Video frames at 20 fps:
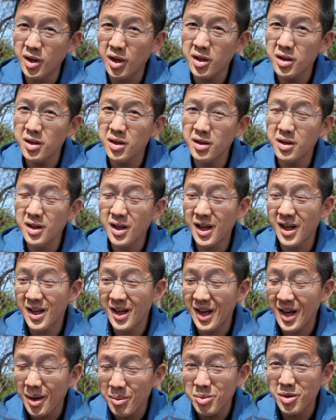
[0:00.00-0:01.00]
longer,
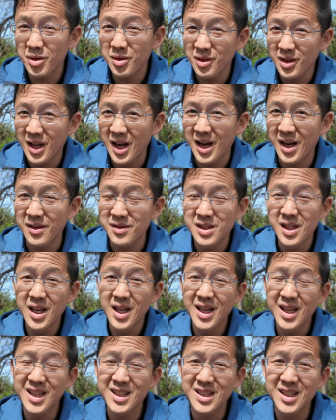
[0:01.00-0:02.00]
happier lives.
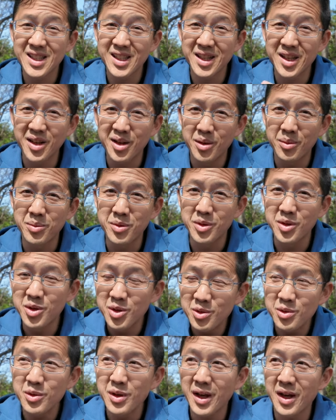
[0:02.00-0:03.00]
And it's going to help
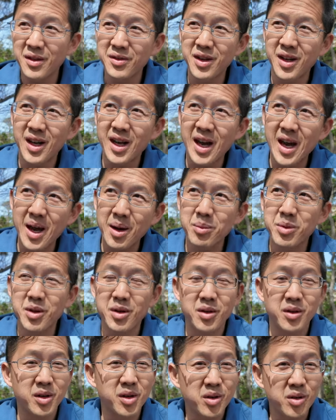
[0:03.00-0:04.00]
you have a
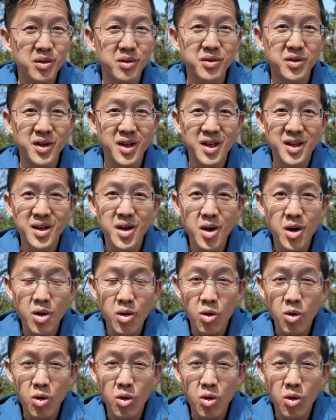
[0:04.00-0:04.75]
happier girlfriend